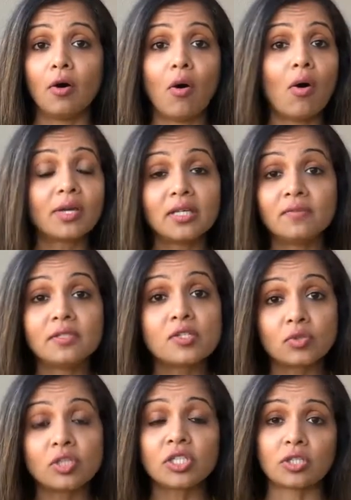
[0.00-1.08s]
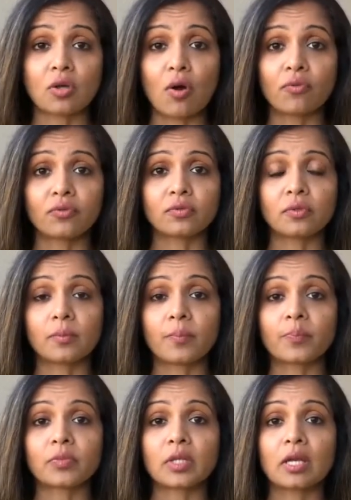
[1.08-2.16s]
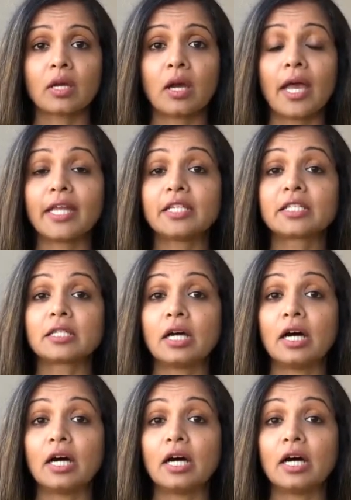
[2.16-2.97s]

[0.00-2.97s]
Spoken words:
or even switch it off, and